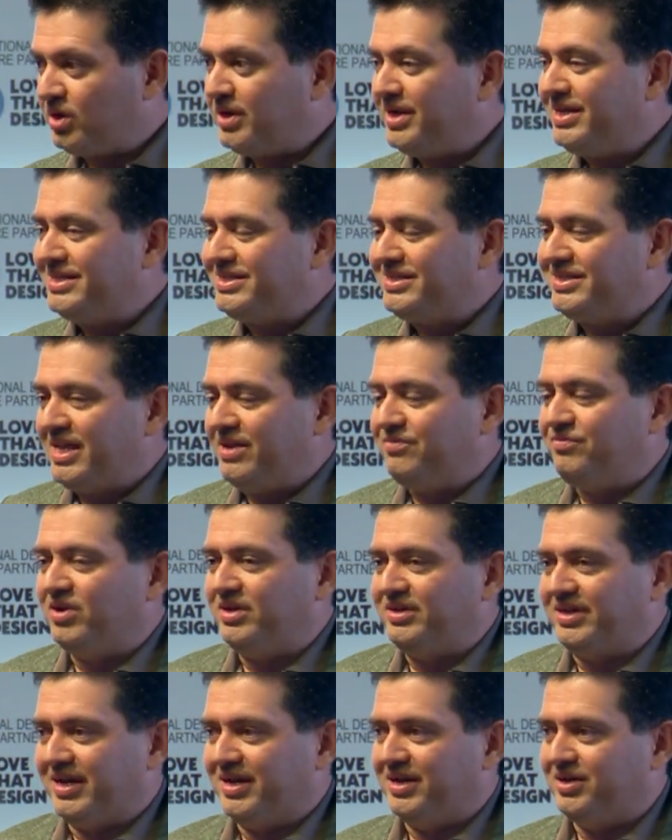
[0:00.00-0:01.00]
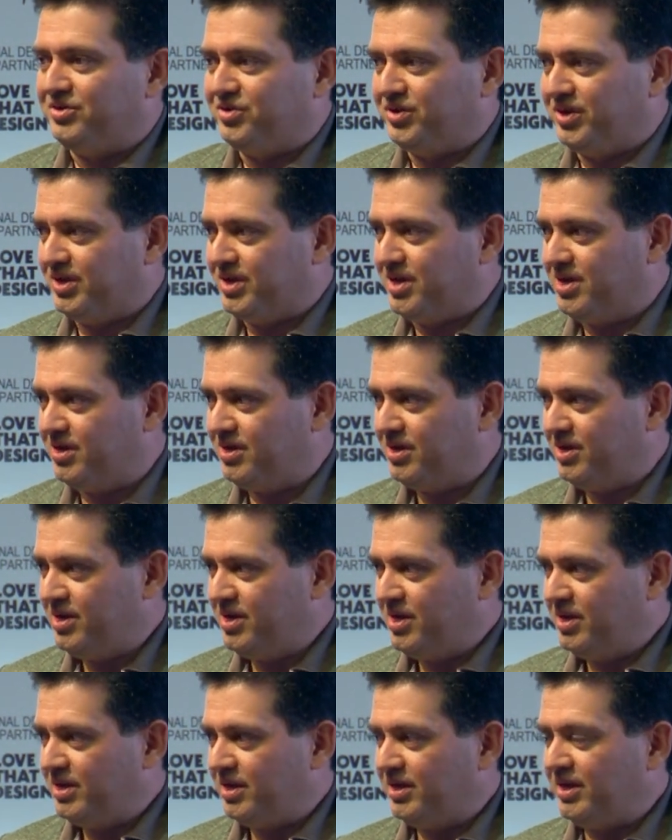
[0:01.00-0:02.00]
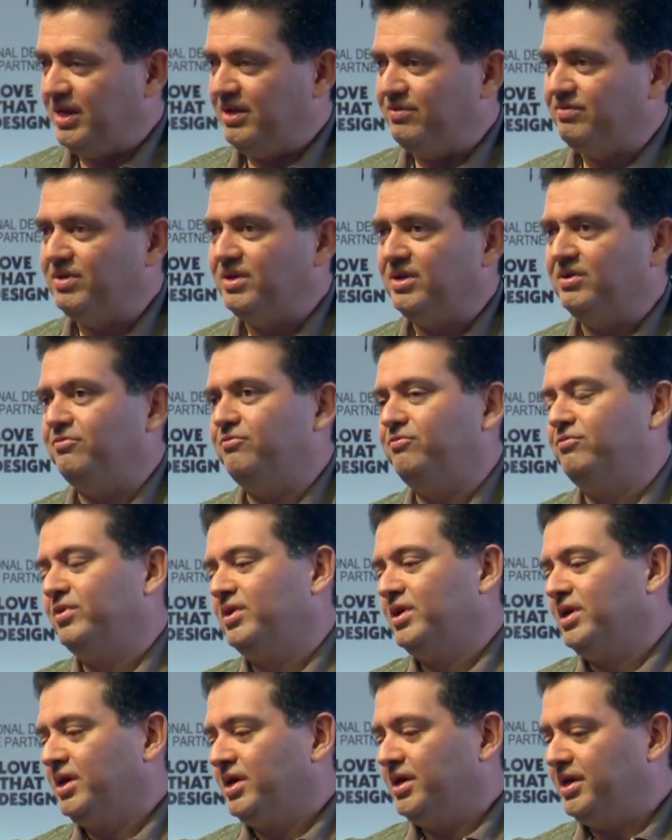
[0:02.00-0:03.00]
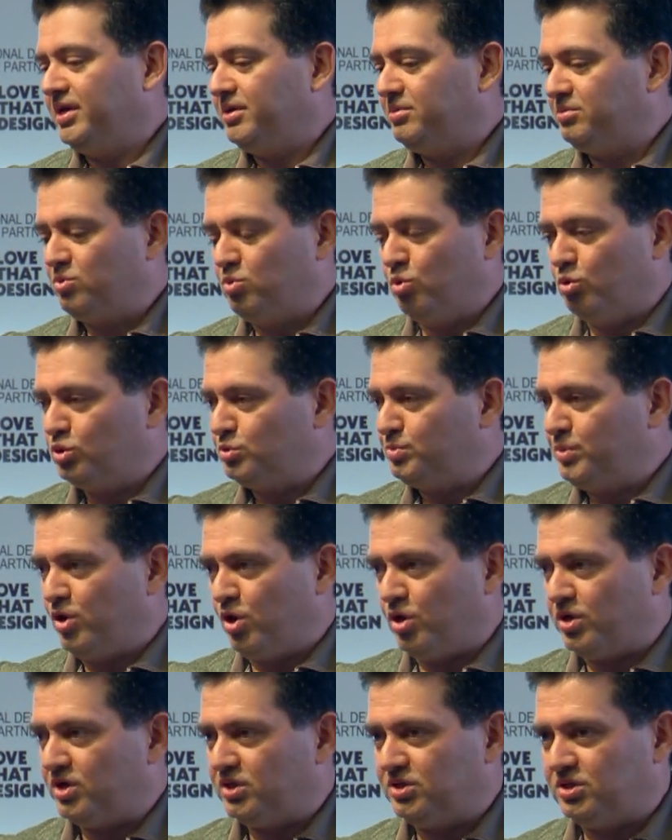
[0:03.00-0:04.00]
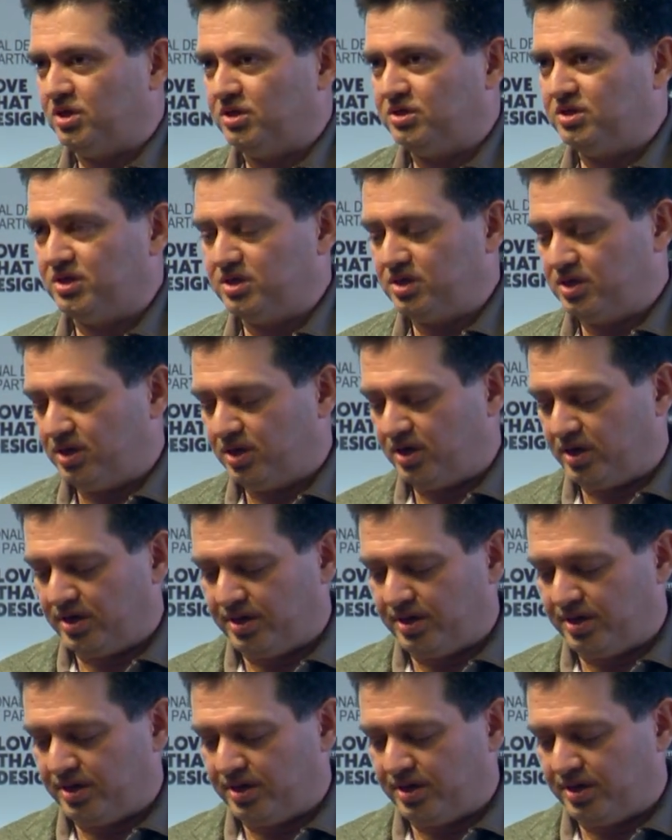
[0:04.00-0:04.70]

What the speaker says: in safer territory. That even if it goes beyond a certain